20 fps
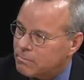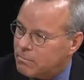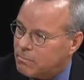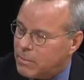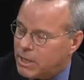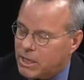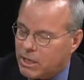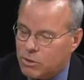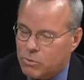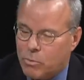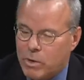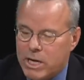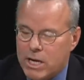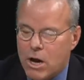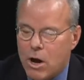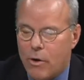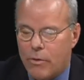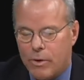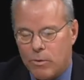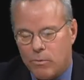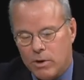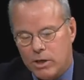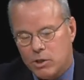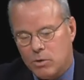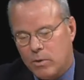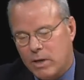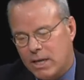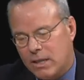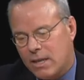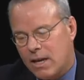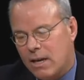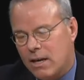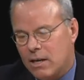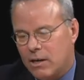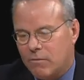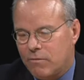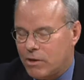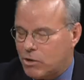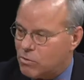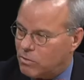Because we know that once we get that
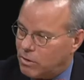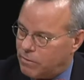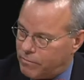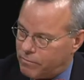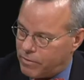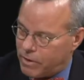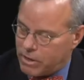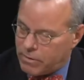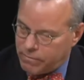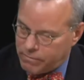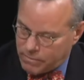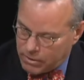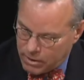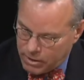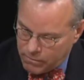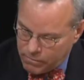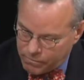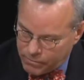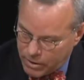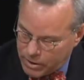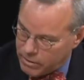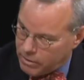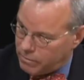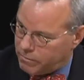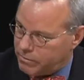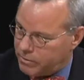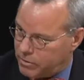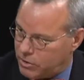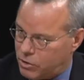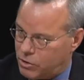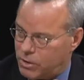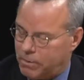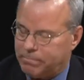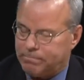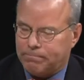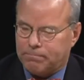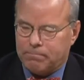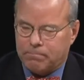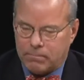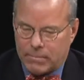individual in front of the physician,
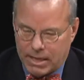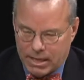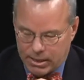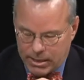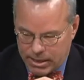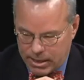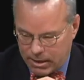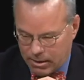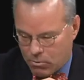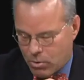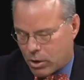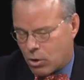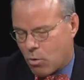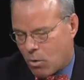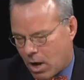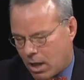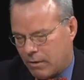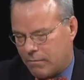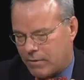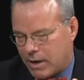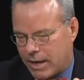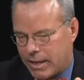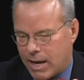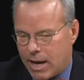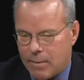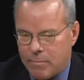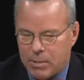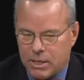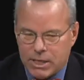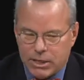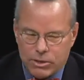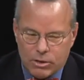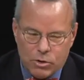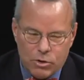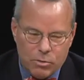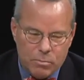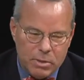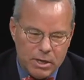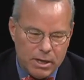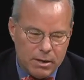and I want to qualify that because it
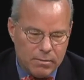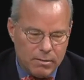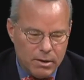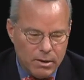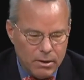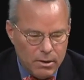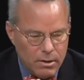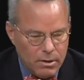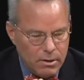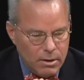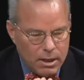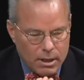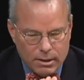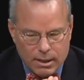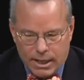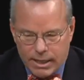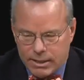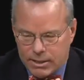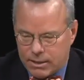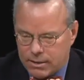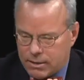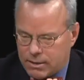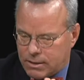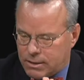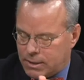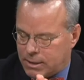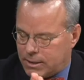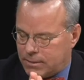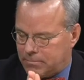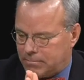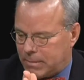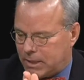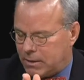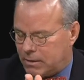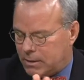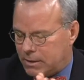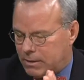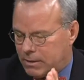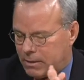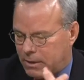could be a licensed, a
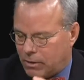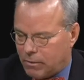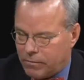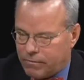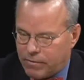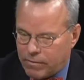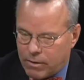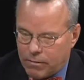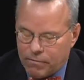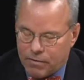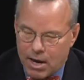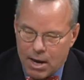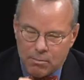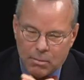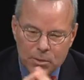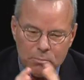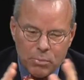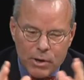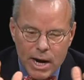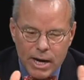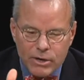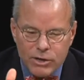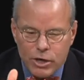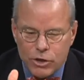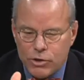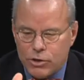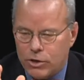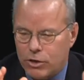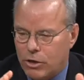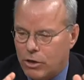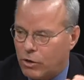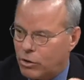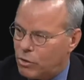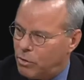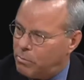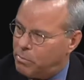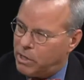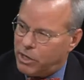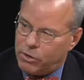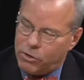family practitioner, it
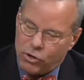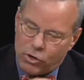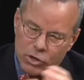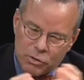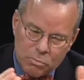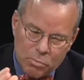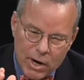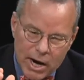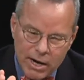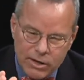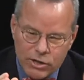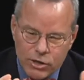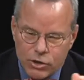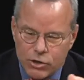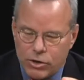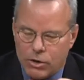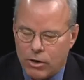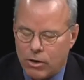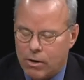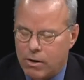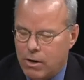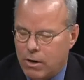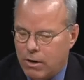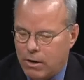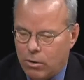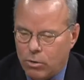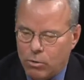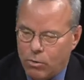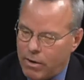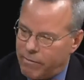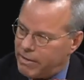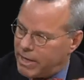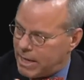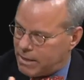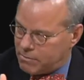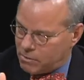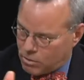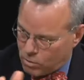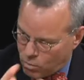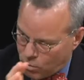could be a nurse practitioner, whoever
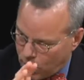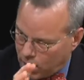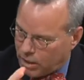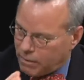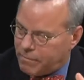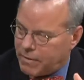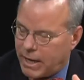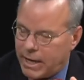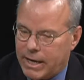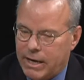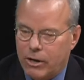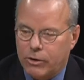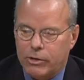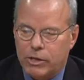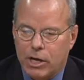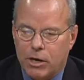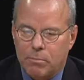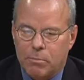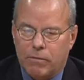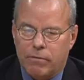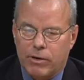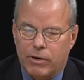that qualified healthcare